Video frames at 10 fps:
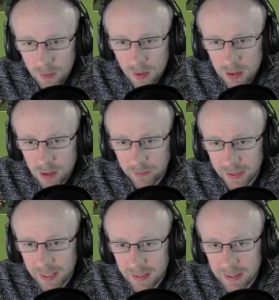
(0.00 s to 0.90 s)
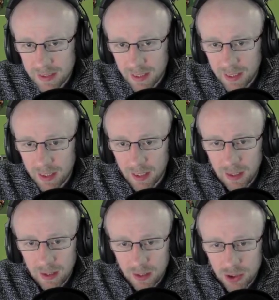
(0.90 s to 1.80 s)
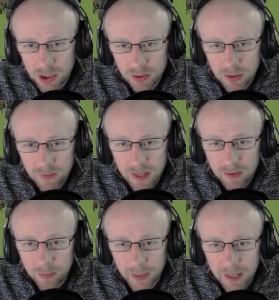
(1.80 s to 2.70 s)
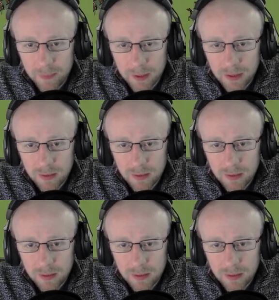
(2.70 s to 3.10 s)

So if I can sit here and shoot around, I'll be happy.